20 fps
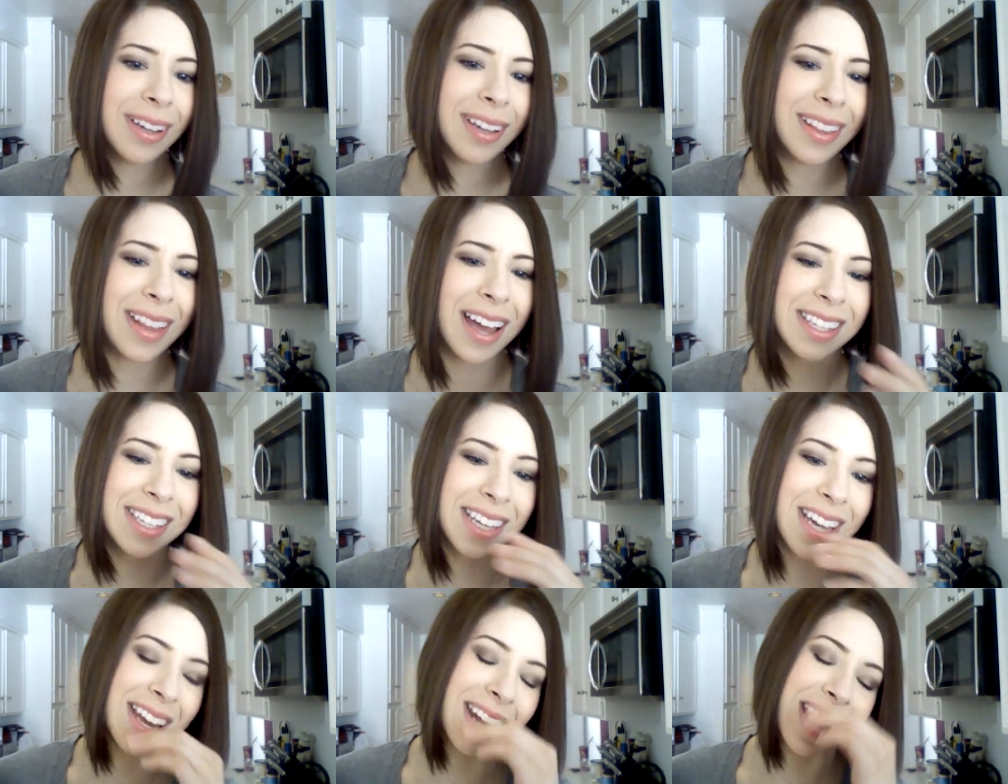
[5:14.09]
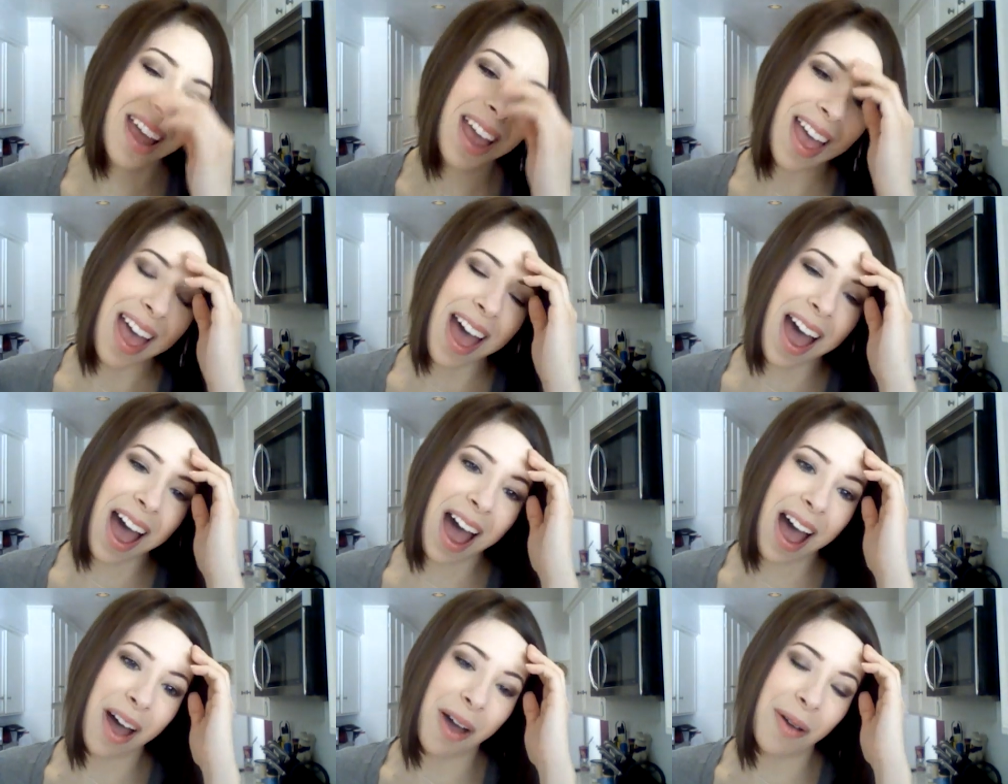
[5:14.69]
That's it.
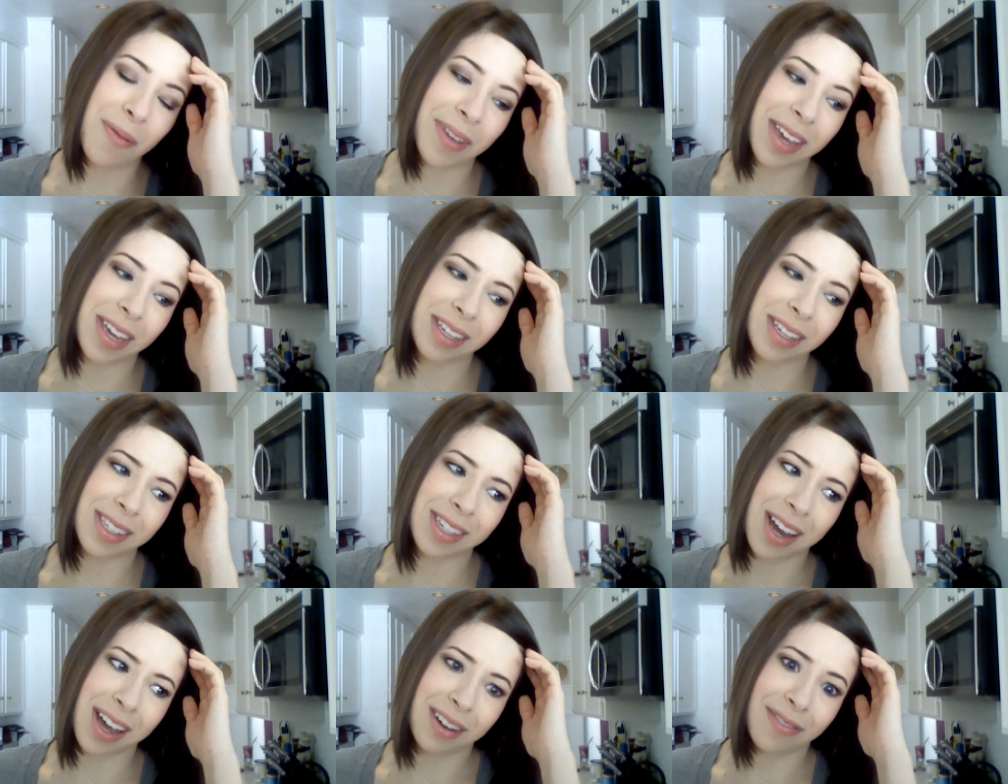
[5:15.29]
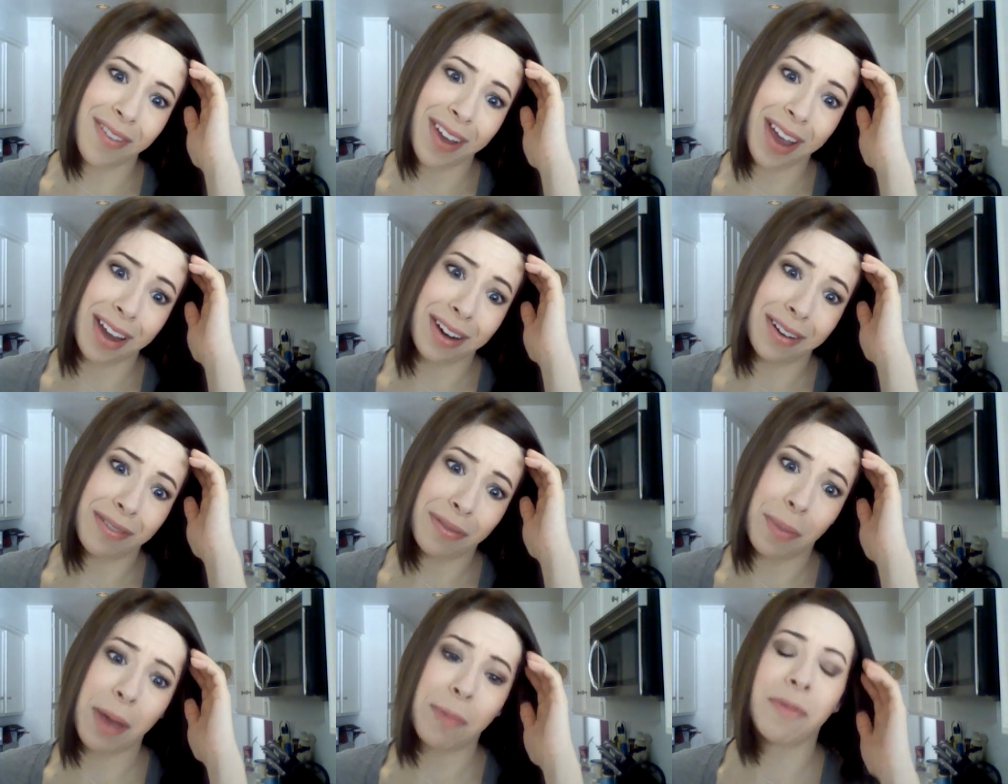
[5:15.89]
Um, he's not a
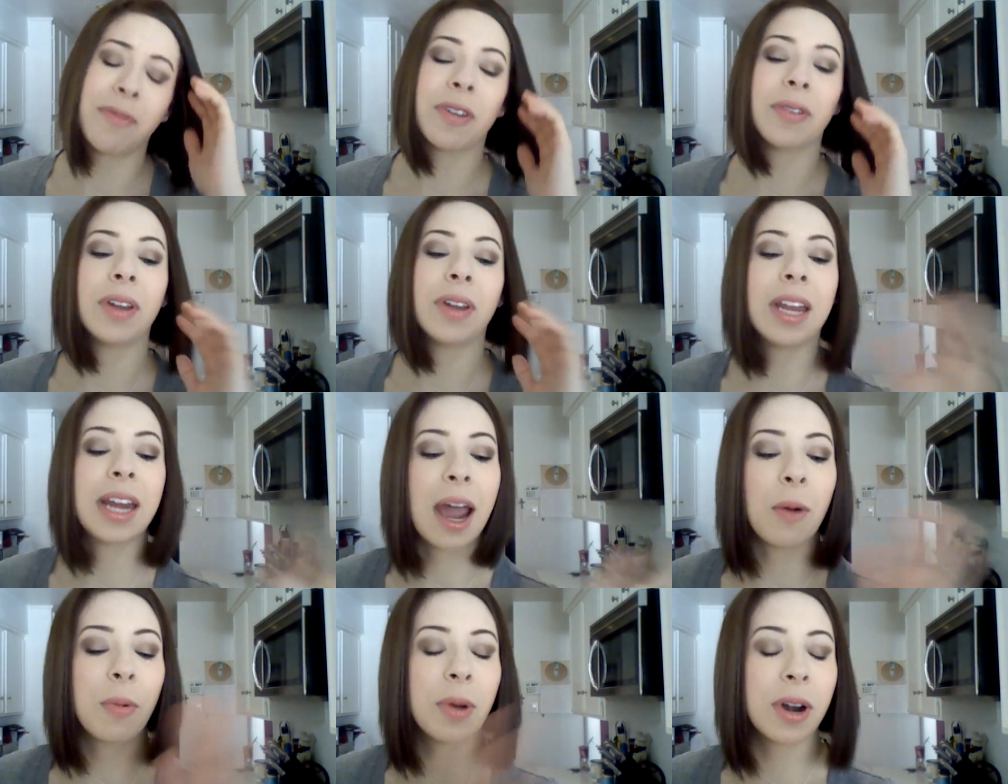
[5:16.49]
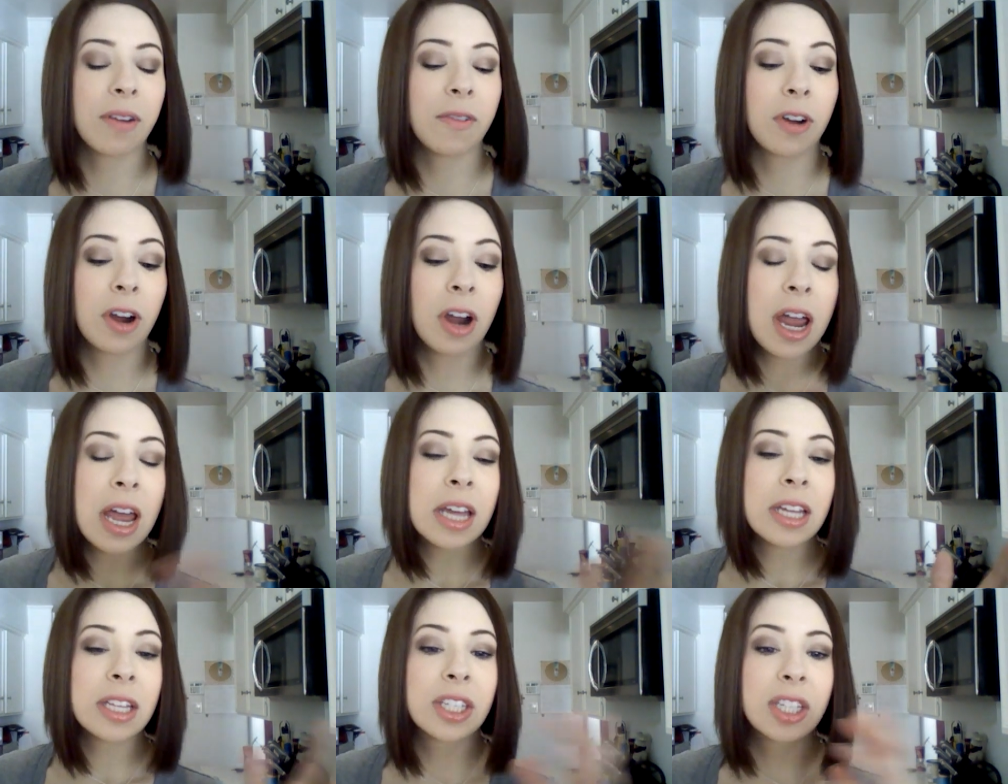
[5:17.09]
fan of baby food. Anyhow, whatever.